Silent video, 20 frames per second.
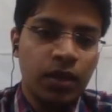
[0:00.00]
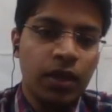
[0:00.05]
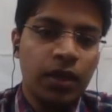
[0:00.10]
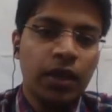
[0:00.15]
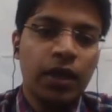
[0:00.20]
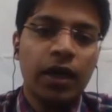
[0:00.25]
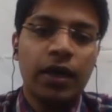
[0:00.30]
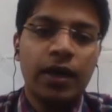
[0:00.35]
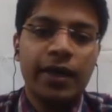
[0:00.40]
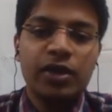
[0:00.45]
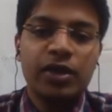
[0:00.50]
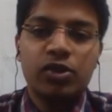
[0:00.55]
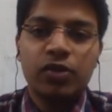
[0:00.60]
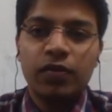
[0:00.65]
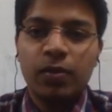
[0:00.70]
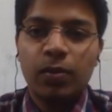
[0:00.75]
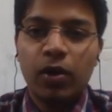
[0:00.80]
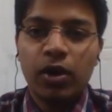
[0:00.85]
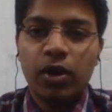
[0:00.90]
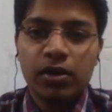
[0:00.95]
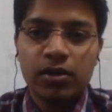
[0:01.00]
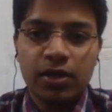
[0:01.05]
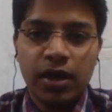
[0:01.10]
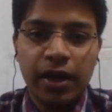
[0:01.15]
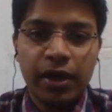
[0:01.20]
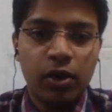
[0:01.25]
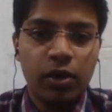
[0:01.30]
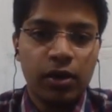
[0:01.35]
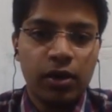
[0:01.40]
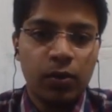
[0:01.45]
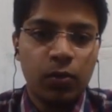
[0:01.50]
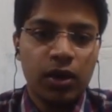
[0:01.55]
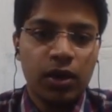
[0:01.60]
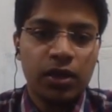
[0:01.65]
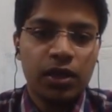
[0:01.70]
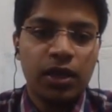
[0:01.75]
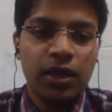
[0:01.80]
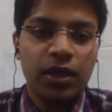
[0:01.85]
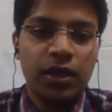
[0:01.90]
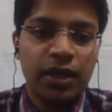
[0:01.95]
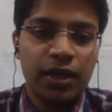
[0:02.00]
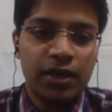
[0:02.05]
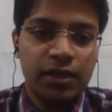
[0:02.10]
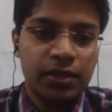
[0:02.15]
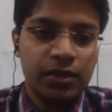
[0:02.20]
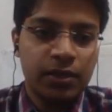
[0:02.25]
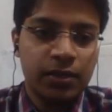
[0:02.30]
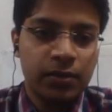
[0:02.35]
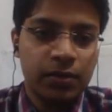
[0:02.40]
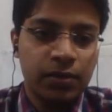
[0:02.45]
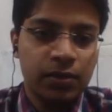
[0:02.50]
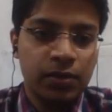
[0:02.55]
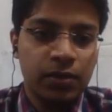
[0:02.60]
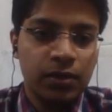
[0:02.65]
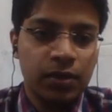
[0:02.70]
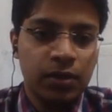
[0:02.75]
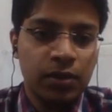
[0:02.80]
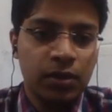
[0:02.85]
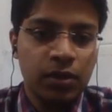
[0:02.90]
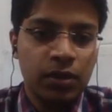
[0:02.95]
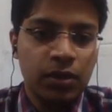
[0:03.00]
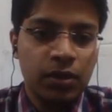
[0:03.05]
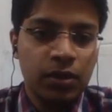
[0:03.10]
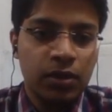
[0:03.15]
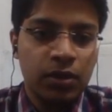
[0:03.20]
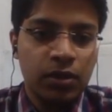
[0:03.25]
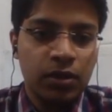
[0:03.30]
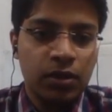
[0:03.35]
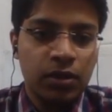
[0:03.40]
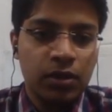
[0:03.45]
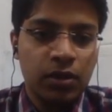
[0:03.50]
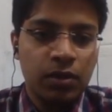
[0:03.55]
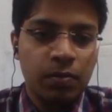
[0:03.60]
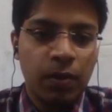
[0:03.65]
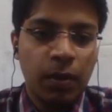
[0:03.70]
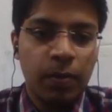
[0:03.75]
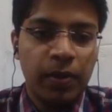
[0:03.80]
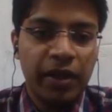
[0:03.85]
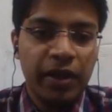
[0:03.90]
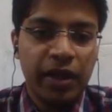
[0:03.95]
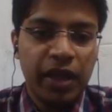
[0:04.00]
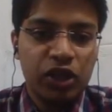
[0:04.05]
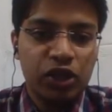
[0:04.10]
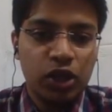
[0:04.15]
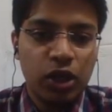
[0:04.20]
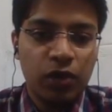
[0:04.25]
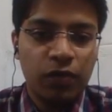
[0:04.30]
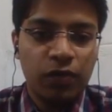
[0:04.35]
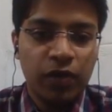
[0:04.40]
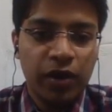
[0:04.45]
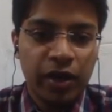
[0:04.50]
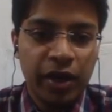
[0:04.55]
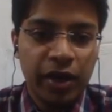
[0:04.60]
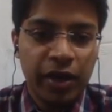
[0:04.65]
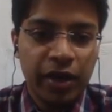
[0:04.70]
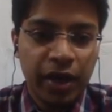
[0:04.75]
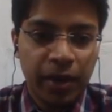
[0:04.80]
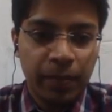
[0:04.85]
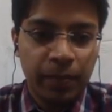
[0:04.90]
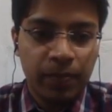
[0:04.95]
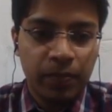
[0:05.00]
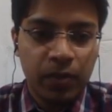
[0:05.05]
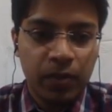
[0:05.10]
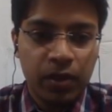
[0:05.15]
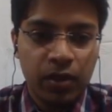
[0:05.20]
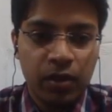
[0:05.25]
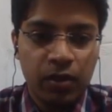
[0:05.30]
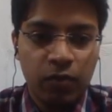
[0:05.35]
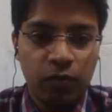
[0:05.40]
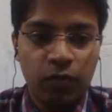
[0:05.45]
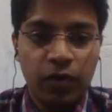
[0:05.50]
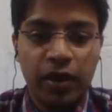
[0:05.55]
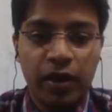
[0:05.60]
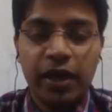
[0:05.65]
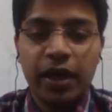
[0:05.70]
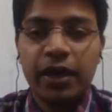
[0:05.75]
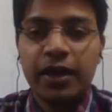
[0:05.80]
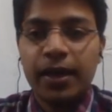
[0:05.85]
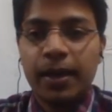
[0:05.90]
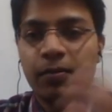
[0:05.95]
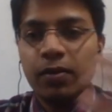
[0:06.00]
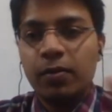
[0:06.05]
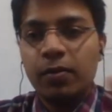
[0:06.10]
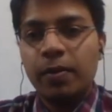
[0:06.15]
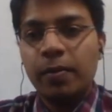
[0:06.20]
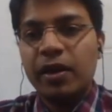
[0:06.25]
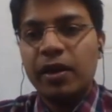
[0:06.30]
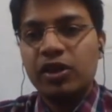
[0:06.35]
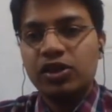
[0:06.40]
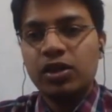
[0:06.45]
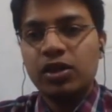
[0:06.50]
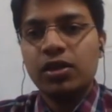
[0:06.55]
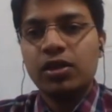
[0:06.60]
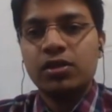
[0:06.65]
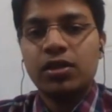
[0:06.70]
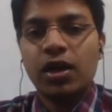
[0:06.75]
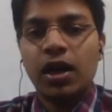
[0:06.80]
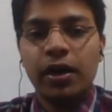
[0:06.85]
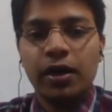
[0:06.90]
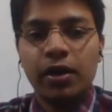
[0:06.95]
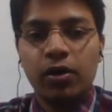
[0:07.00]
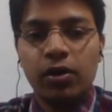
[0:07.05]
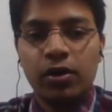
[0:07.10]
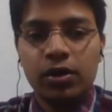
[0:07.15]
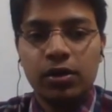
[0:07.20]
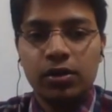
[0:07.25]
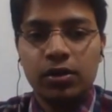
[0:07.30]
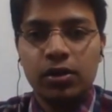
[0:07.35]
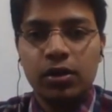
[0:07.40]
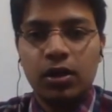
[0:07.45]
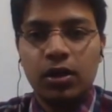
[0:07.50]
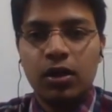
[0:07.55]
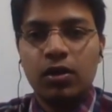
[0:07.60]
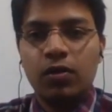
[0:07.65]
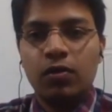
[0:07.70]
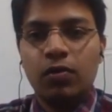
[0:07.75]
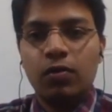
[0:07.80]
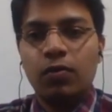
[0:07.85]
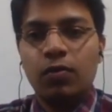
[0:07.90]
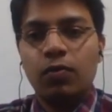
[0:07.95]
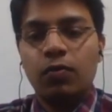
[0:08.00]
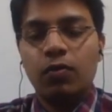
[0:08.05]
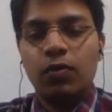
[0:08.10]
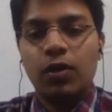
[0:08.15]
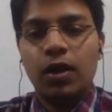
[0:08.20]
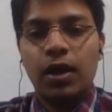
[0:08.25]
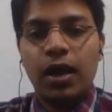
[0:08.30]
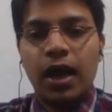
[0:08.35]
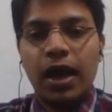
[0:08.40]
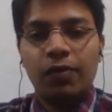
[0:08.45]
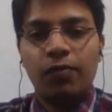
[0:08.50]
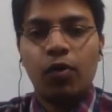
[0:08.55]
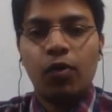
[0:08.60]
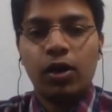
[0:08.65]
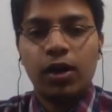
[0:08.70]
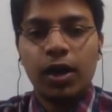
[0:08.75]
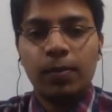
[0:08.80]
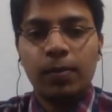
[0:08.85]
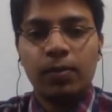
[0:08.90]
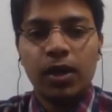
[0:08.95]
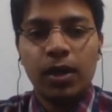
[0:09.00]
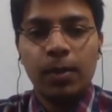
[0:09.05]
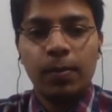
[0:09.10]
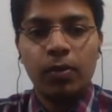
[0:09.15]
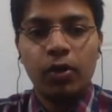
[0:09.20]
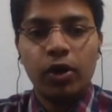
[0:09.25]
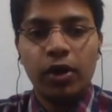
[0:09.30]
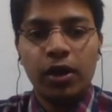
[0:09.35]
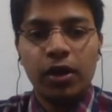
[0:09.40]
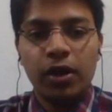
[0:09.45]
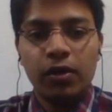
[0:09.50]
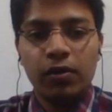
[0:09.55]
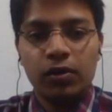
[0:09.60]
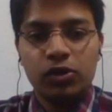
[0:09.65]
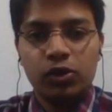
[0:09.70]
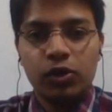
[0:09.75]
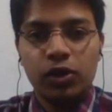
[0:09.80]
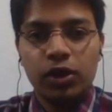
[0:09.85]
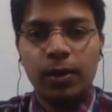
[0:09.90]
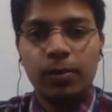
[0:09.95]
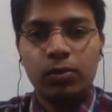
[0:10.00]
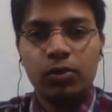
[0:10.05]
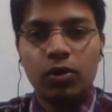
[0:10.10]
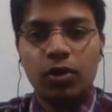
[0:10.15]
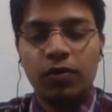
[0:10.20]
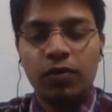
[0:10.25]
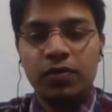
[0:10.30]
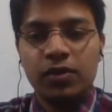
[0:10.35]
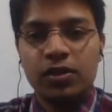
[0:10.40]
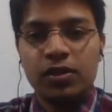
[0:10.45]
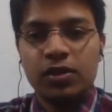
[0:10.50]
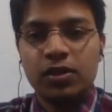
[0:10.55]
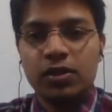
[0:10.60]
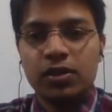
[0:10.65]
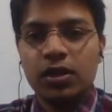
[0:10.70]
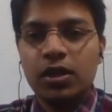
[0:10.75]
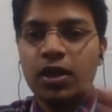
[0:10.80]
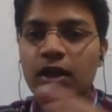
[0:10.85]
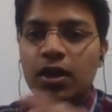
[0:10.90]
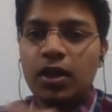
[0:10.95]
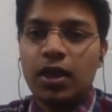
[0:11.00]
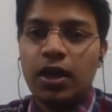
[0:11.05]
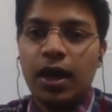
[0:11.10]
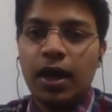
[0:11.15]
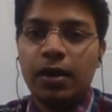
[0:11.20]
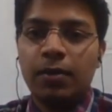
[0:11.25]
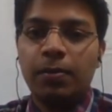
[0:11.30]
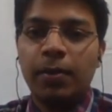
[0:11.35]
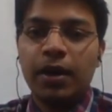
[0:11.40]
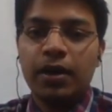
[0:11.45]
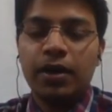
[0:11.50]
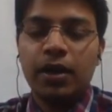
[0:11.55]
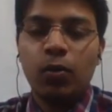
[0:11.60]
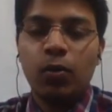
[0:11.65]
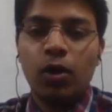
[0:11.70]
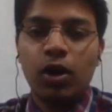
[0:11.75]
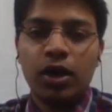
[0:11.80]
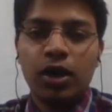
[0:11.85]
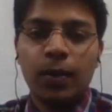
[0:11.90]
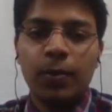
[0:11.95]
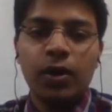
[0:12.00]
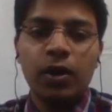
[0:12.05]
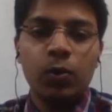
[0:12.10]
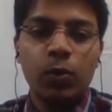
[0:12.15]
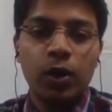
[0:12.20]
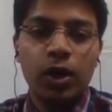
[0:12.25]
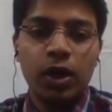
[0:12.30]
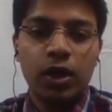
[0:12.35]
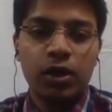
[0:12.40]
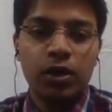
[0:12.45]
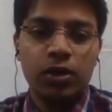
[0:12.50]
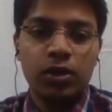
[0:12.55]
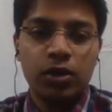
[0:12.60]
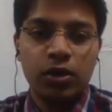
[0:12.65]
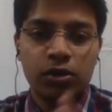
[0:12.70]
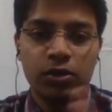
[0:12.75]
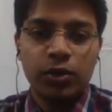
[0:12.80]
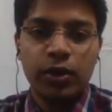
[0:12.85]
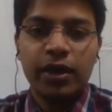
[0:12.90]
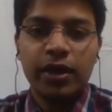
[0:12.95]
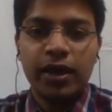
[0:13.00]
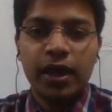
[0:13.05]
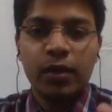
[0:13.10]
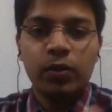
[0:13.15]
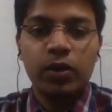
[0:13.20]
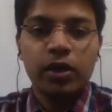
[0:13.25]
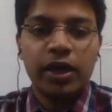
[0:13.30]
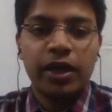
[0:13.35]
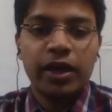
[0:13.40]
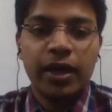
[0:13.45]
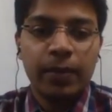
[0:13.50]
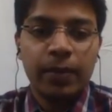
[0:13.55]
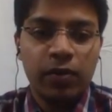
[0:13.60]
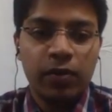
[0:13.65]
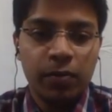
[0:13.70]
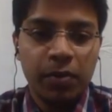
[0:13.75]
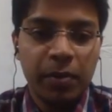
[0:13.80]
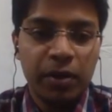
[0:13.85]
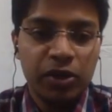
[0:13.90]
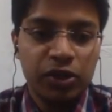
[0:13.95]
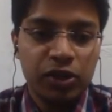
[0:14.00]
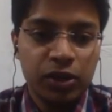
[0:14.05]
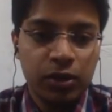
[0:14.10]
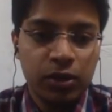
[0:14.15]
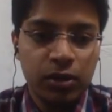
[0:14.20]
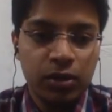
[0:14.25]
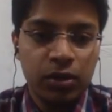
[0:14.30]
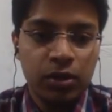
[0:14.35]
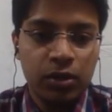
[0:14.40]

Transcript: Contents of the model standing order. What are the contents? Publication of working time. Working time will be mentioned in the standing order. At what time the employee should come to office, at what time will work. So entire working time will be mentioned.